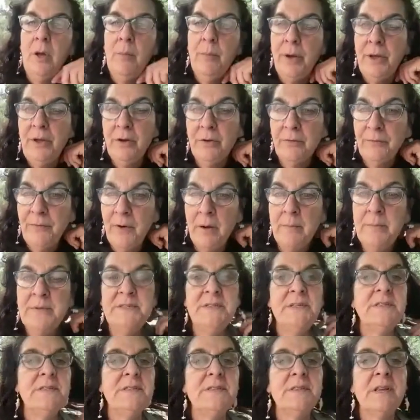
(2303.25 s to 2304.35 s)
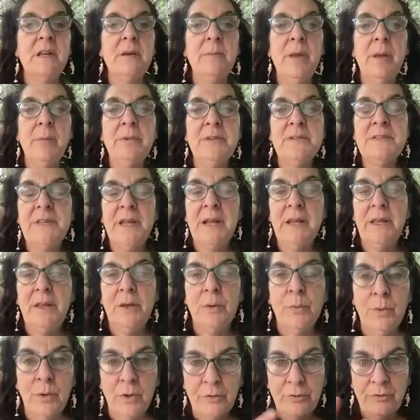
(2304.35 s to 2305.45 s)
But your pharmacist is going to be able to say to you,
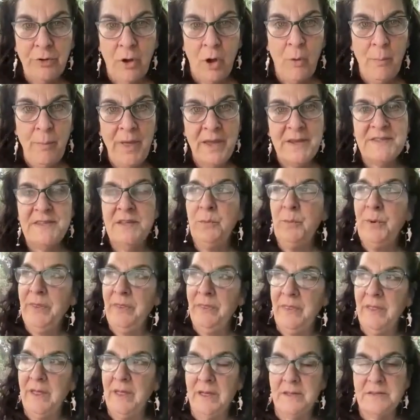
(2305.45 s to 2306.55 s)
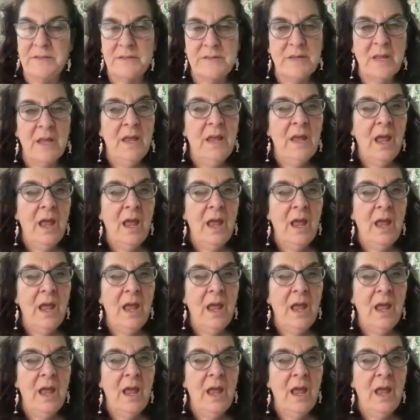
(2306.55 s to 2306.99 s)
well, don't mix it with this.